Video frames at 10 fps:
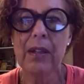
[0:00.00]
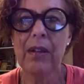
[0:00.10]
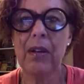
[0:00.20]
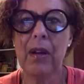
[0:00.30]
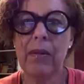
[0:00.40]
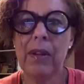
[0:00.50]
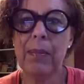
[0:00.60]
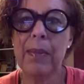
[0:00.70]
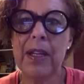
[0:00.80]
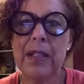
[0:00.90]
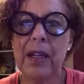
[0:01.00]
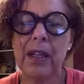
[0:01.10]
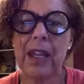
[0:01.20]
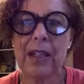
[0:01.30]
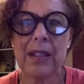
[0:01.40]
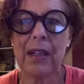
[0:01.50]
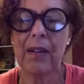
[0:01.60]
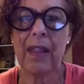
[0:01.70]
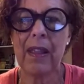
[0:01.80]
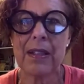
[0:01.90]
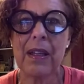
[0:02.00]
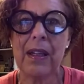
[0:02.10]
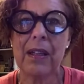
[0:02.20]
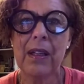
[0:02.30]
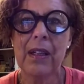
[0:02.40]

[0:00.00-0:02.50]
You know, the amygdala kicks in, and that's it.